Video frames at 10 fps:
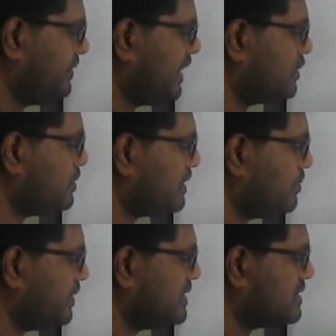atomic
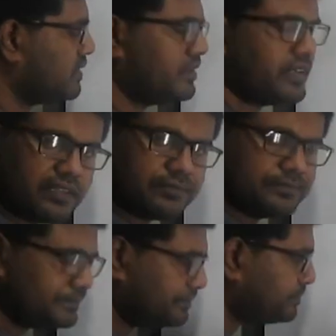number is 13.
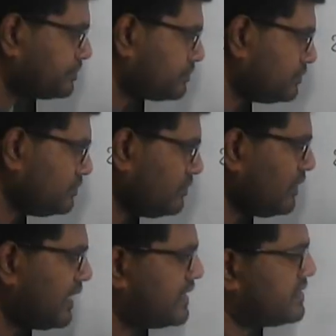
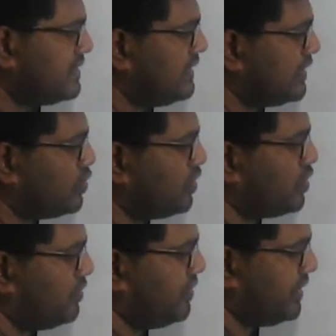Its electronic
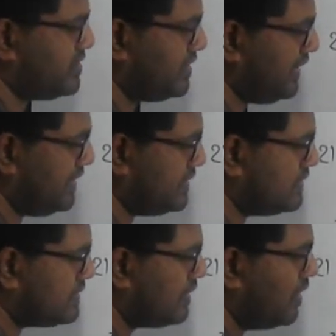configuration
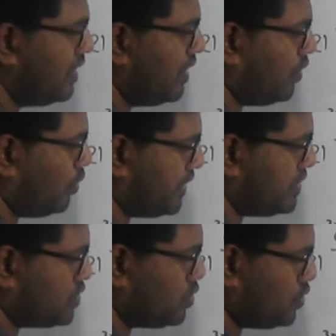is
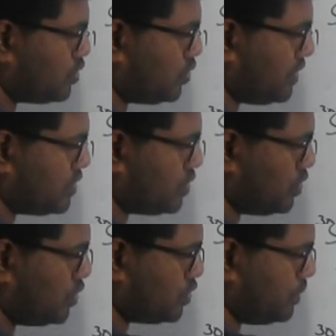1s2,
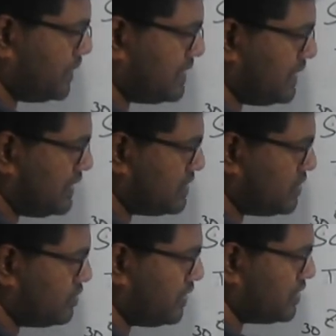2s2, 2p6,
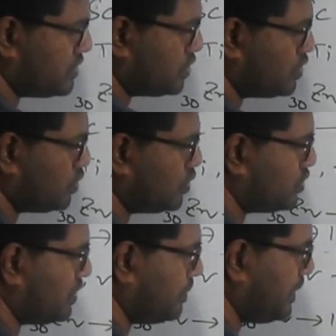3s2,
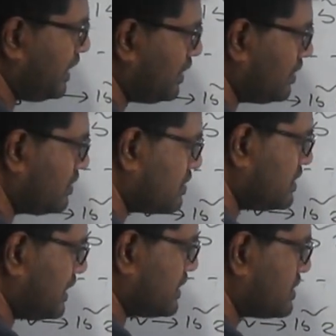
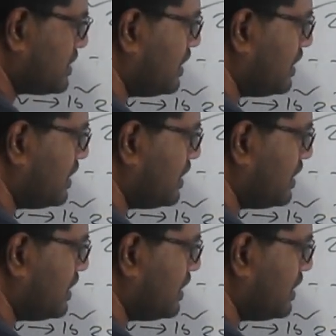3p6,